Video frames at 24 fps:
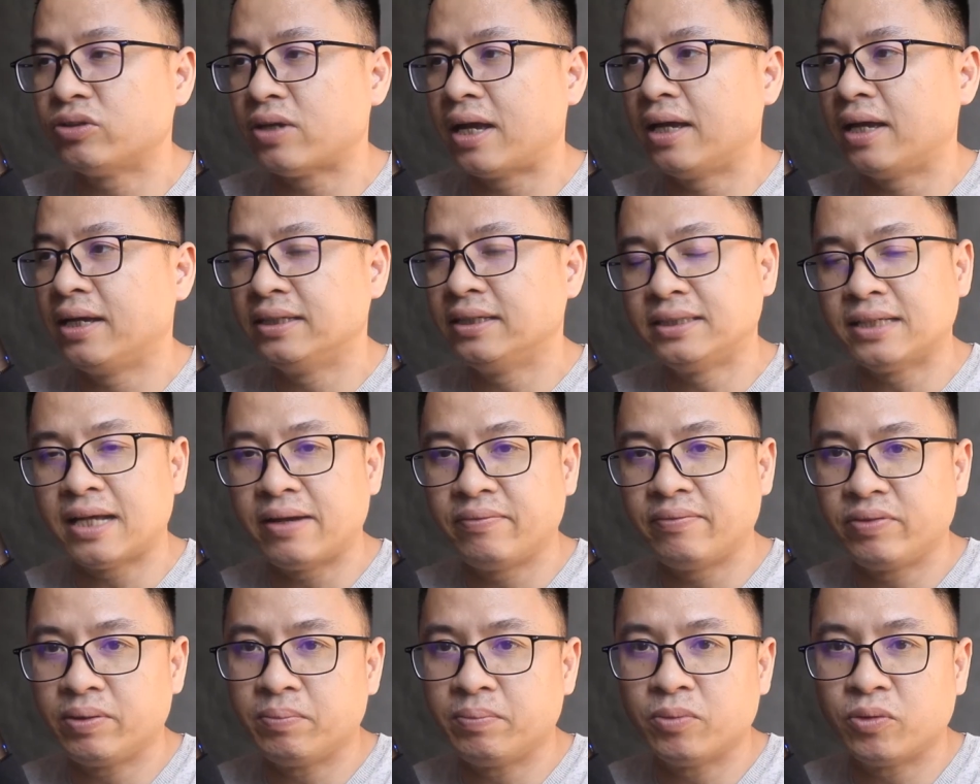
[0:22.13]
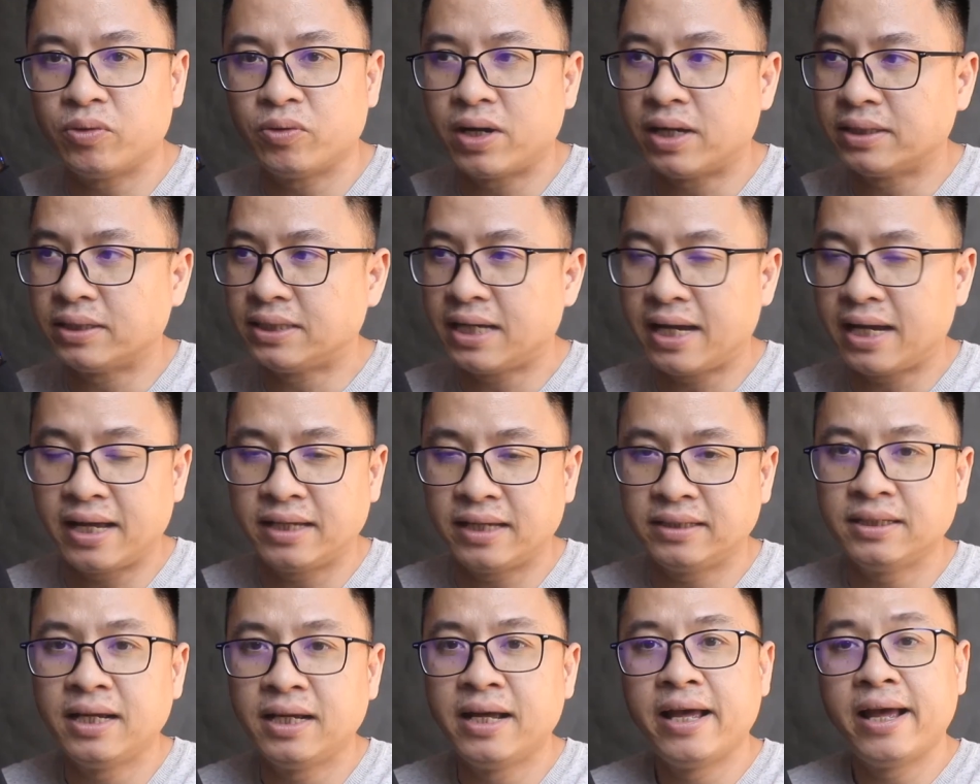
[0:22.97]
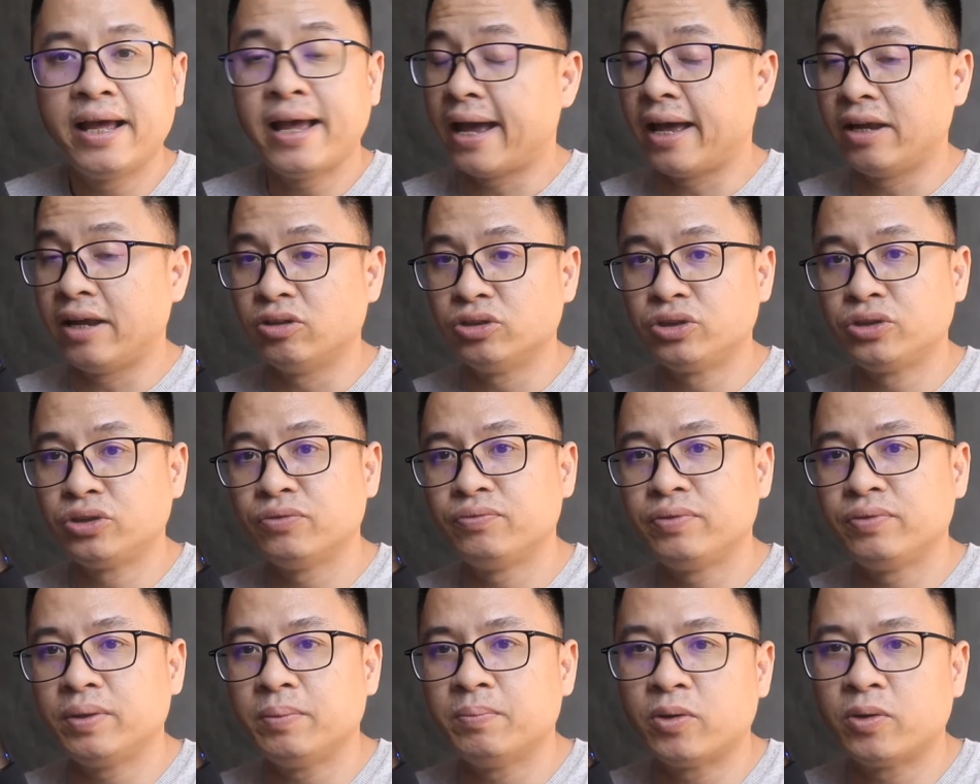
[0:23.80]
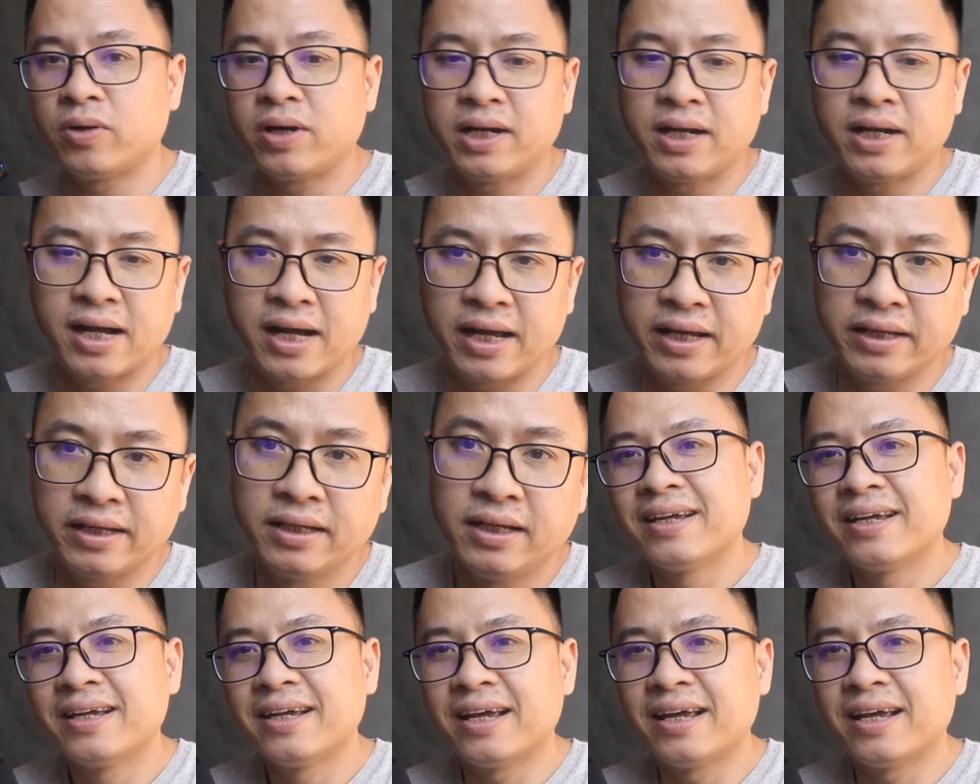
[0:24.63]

inside Filmora 10 and also Filmora 9.